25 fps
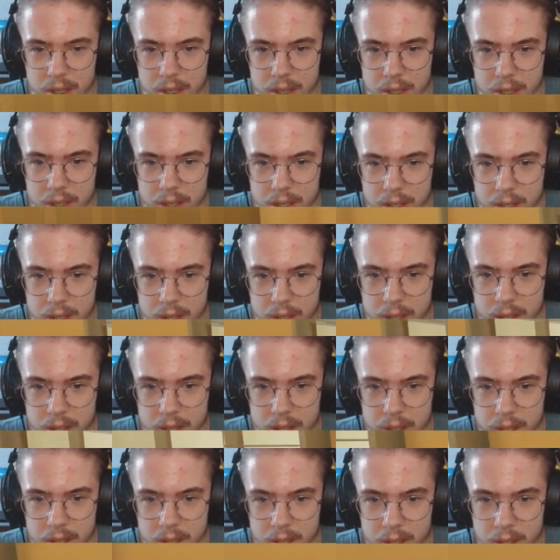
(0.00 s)

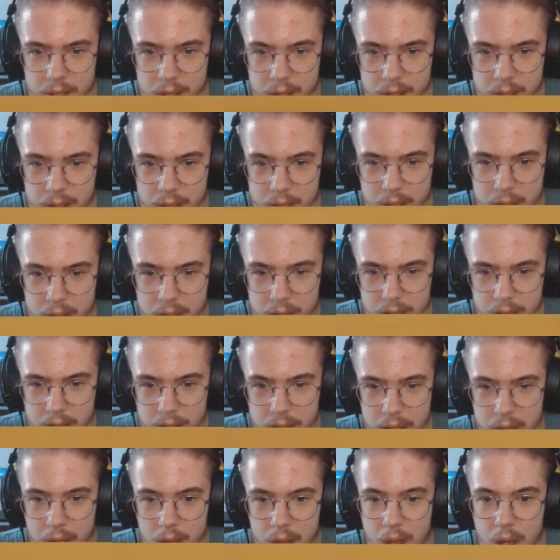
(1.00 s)

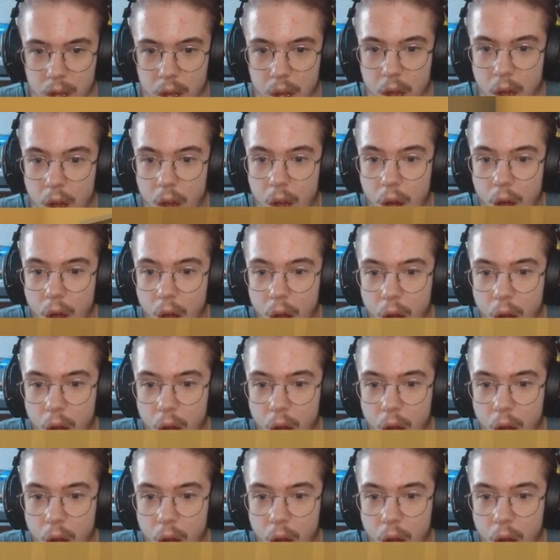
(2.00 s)
Nothing is said.